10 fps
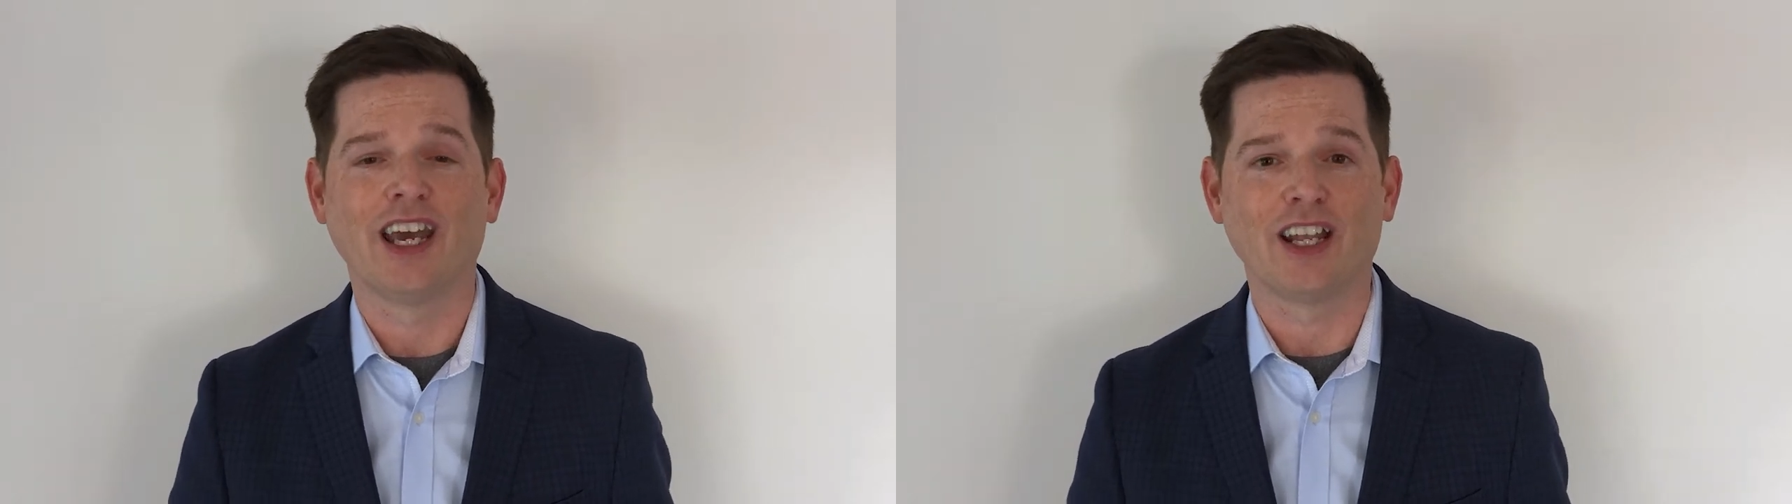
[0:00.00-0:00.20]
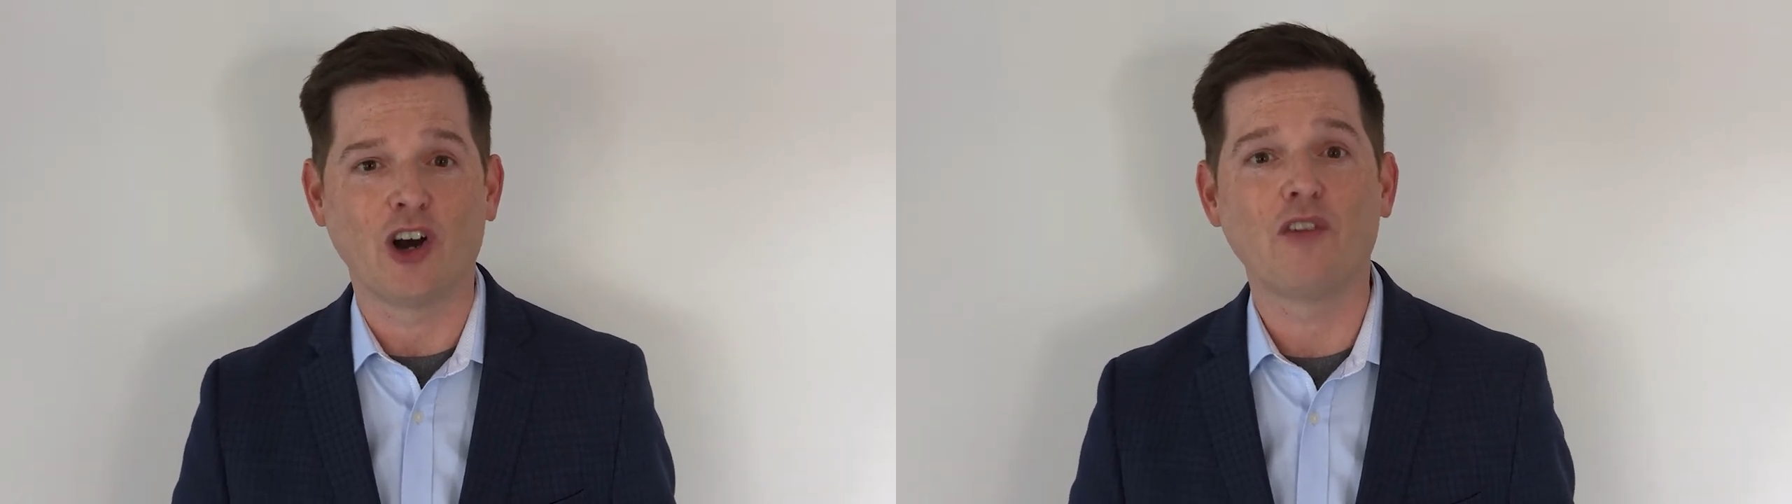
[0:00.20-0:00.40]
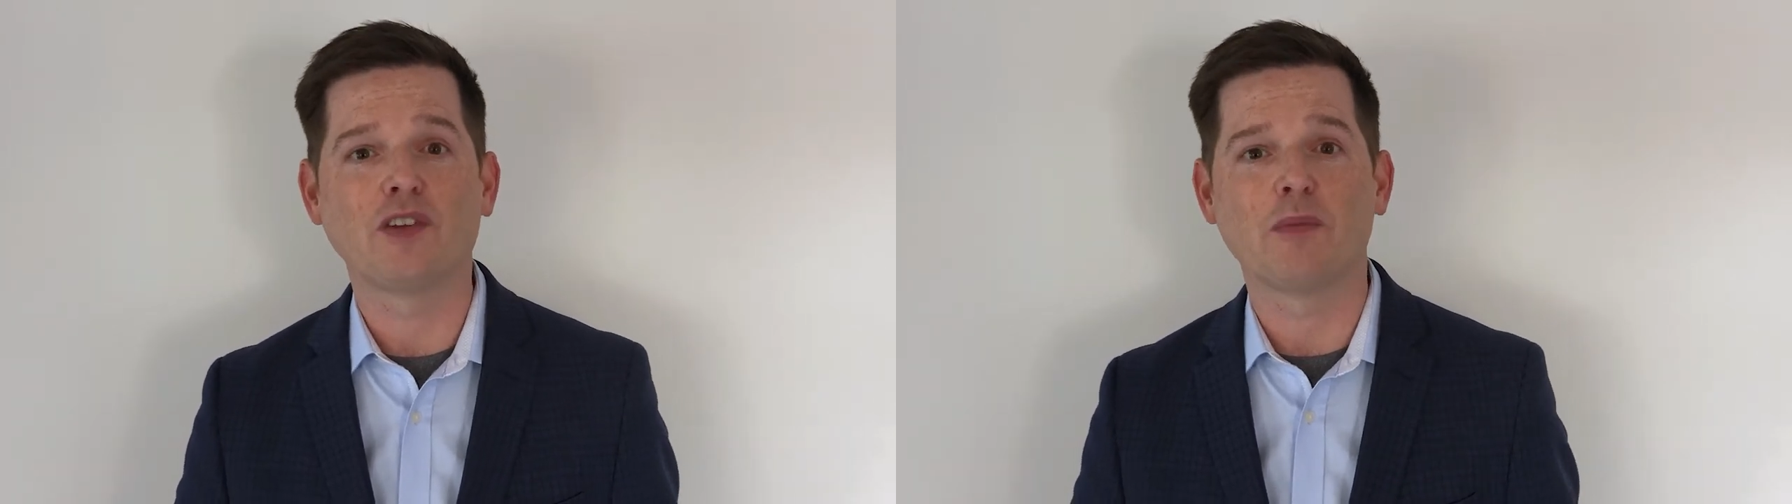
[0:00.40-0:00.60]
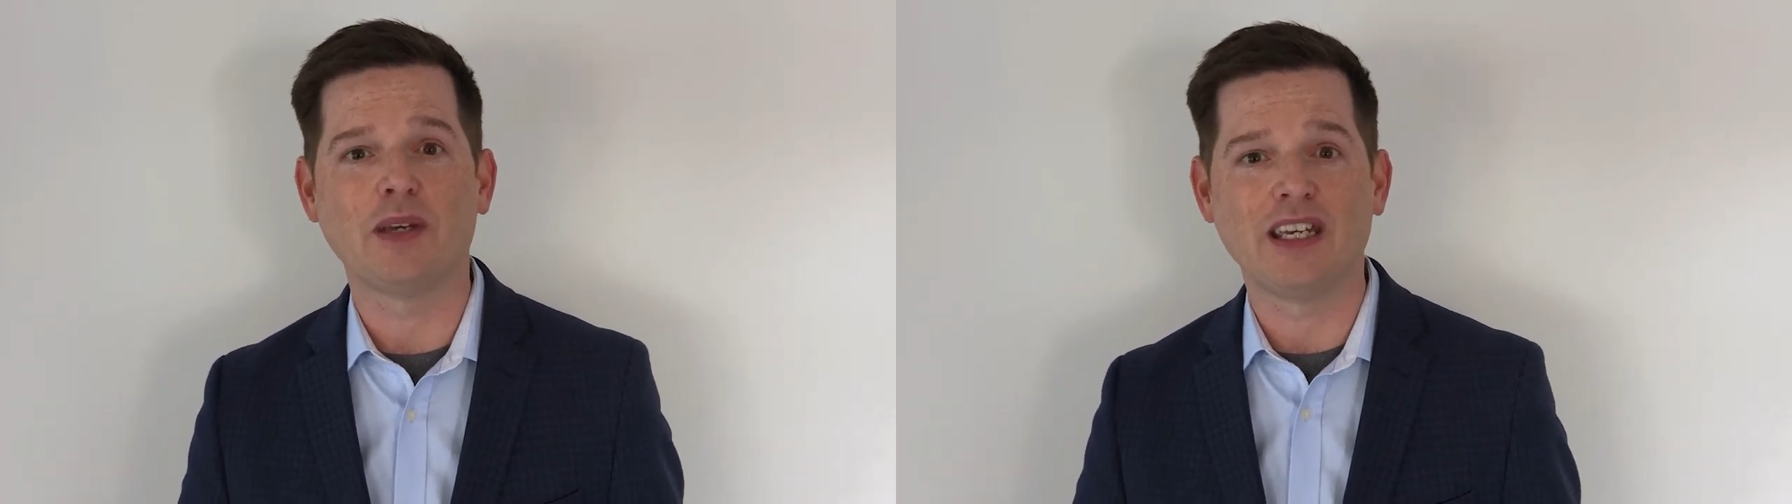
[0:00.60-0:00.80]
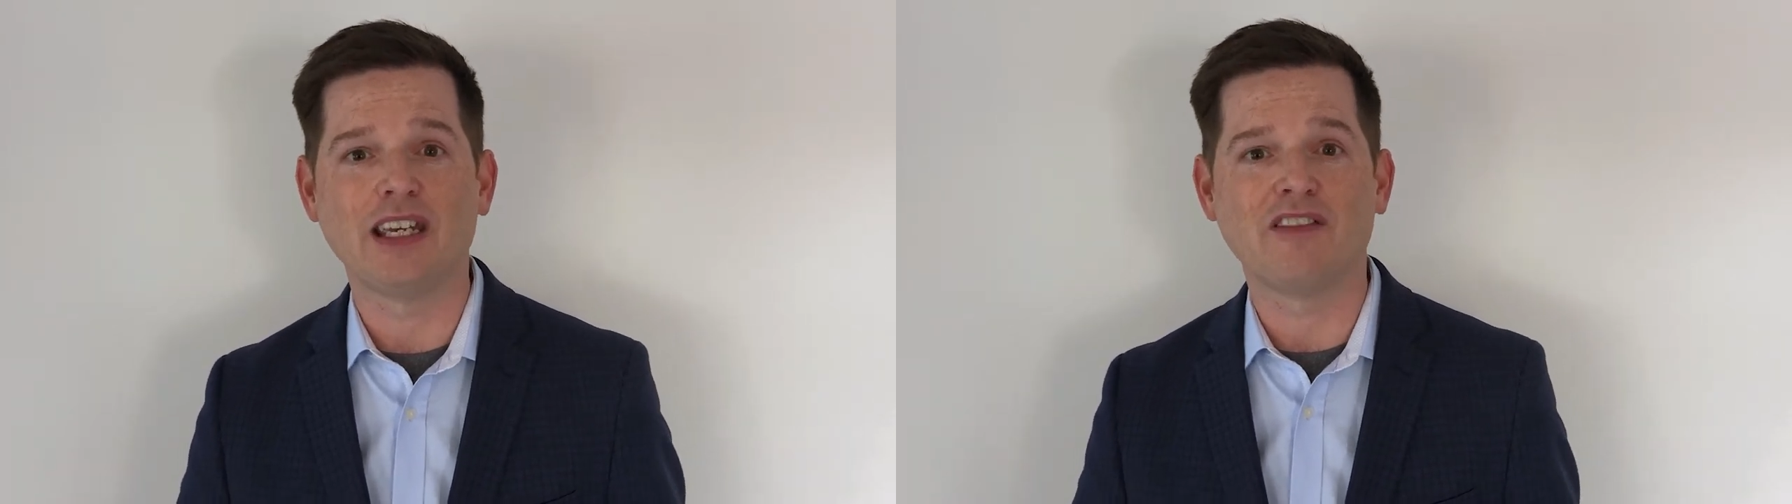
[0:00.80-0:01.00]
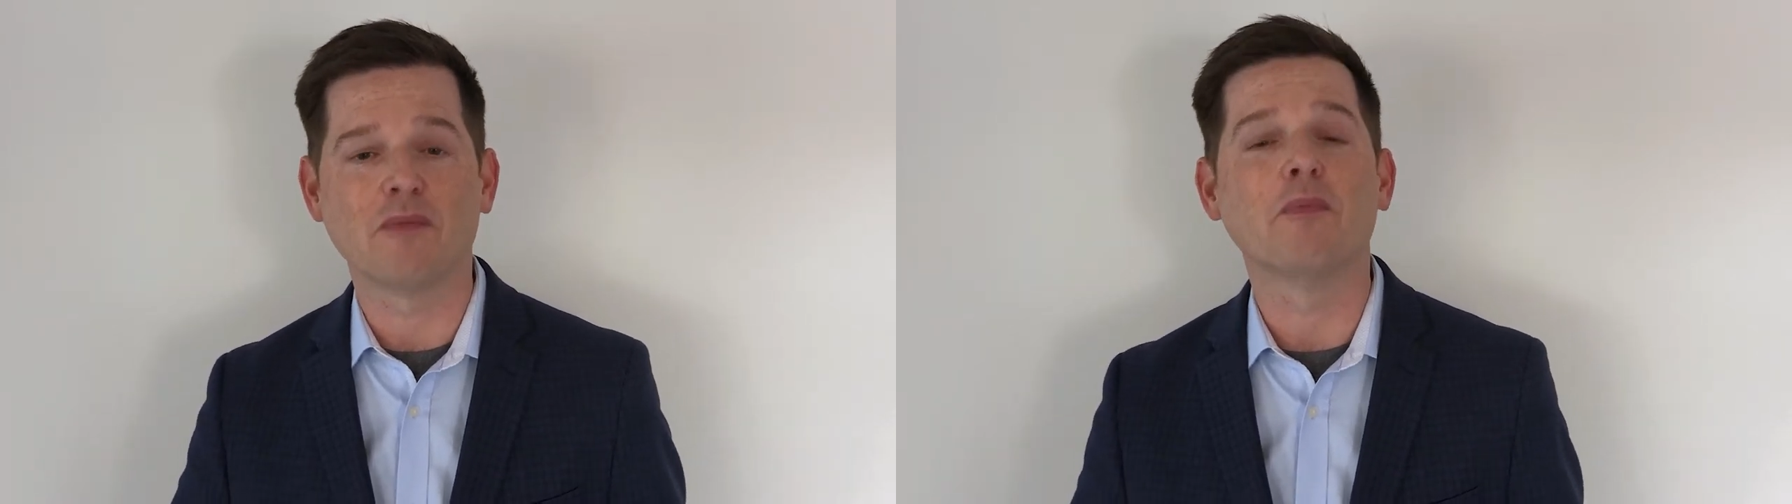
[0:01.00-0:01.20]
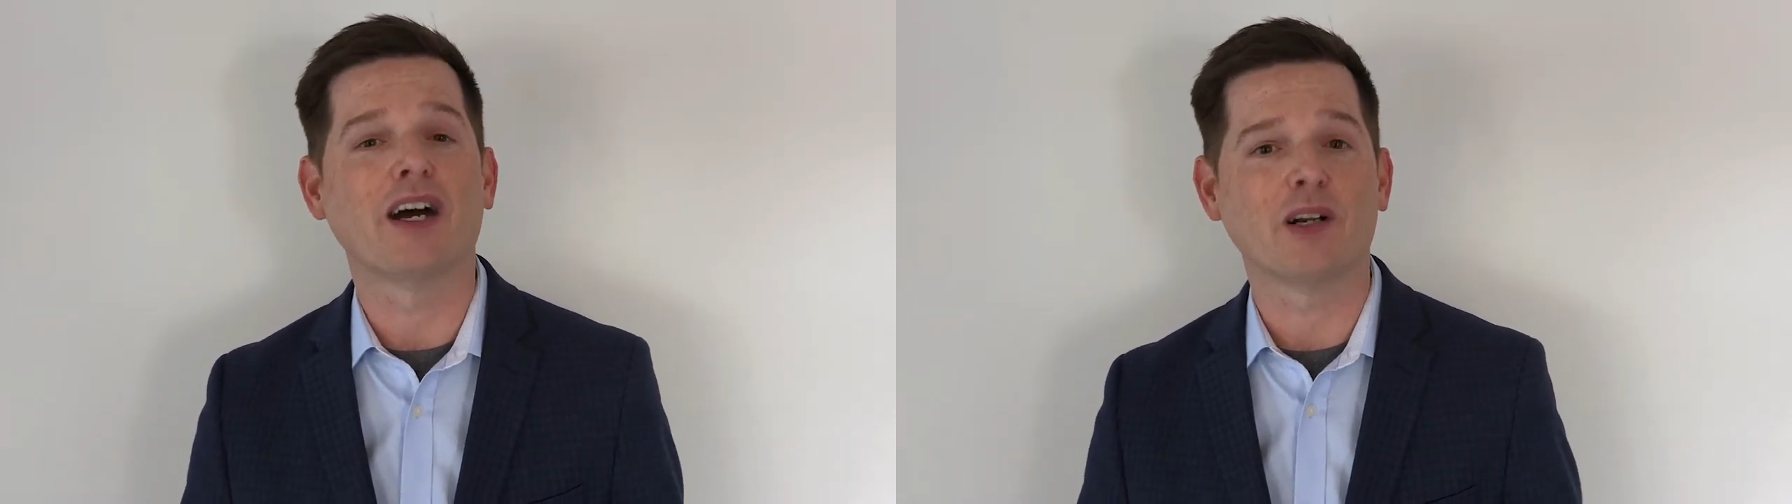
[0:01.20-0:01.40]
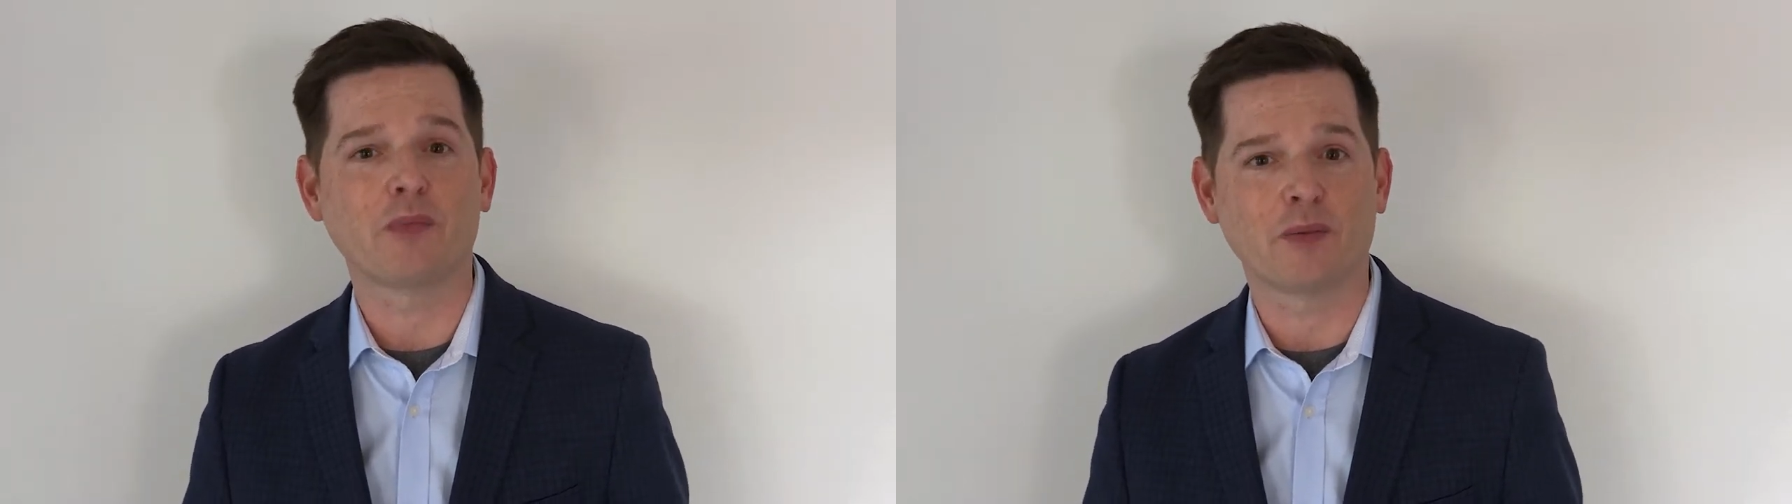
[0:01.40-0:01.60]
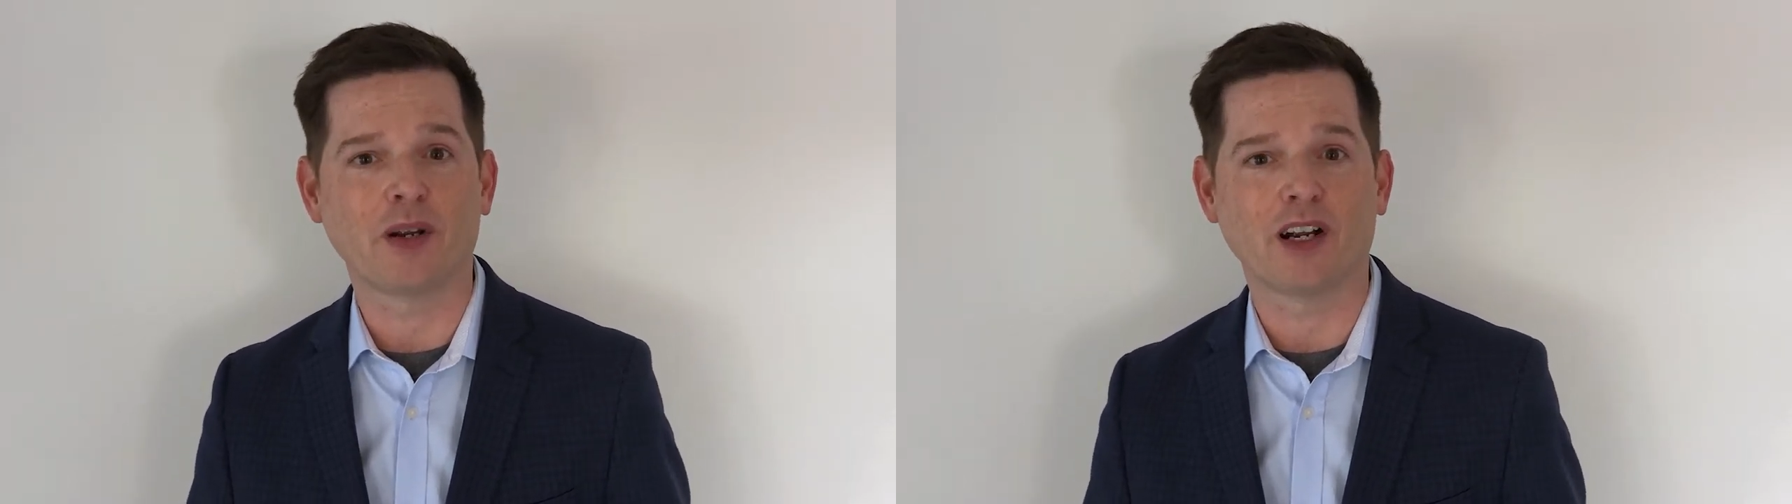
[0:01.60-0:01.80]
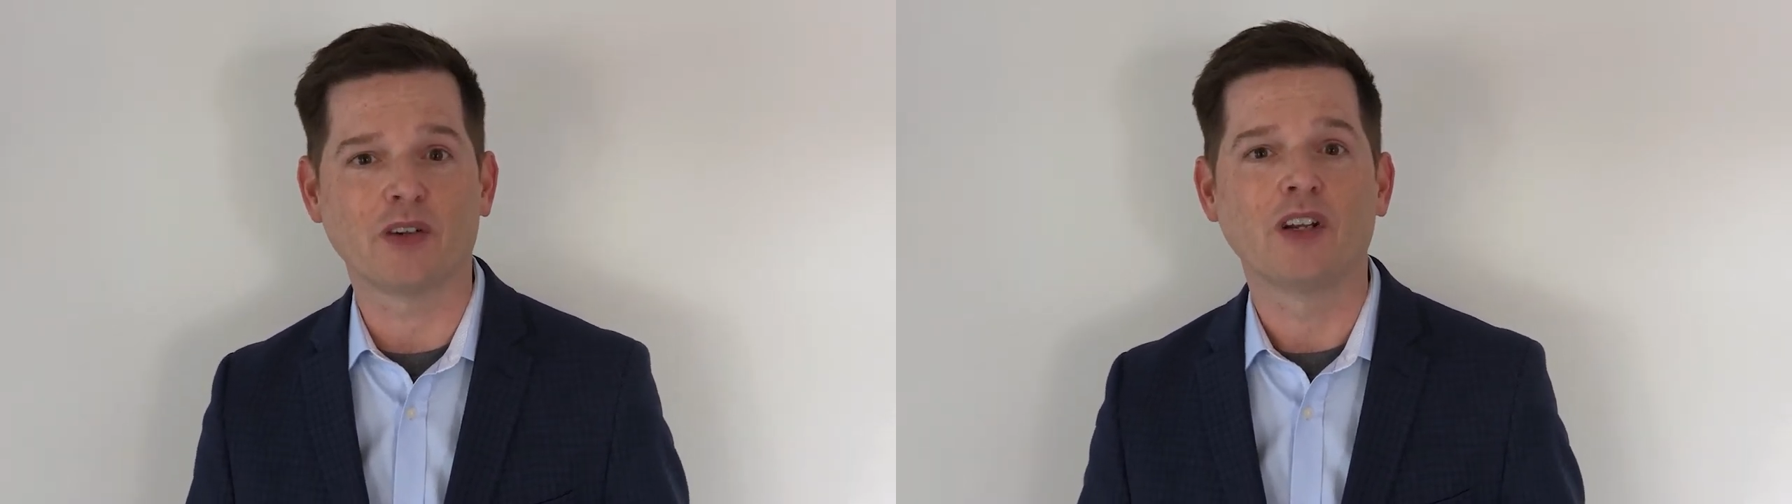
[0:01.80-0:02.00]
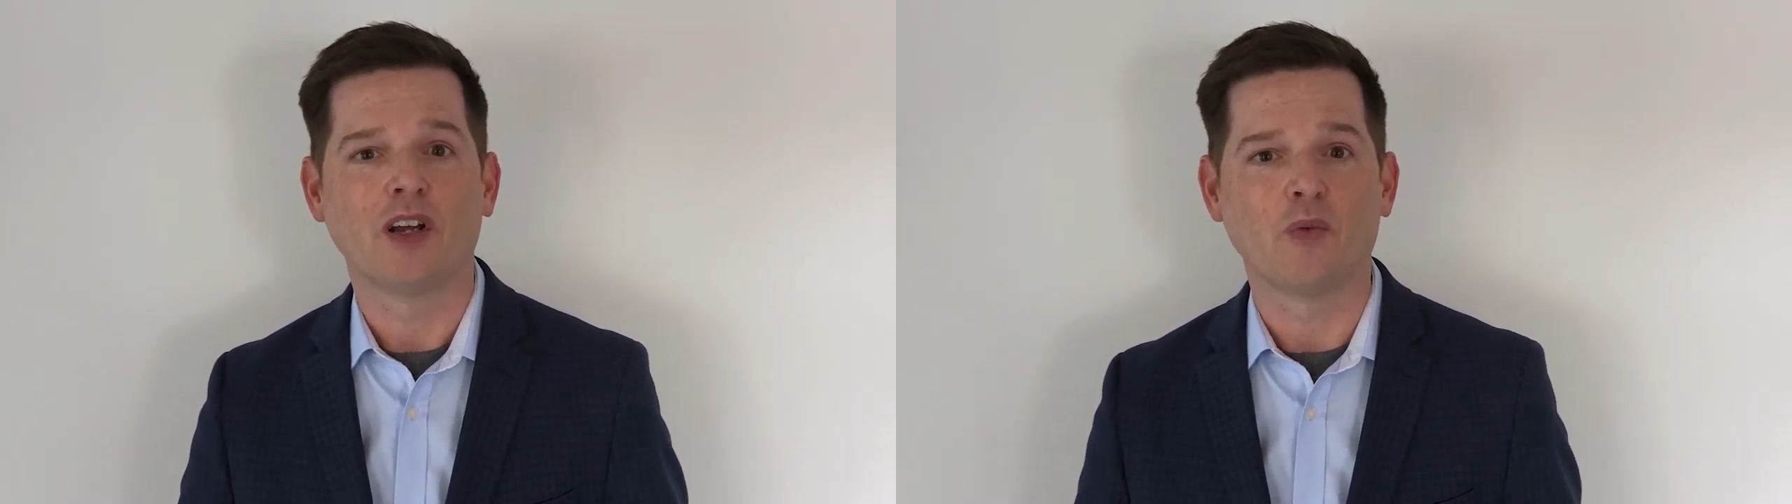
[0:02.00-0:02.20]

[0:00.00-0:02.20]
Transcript: and hopefully be even better prepared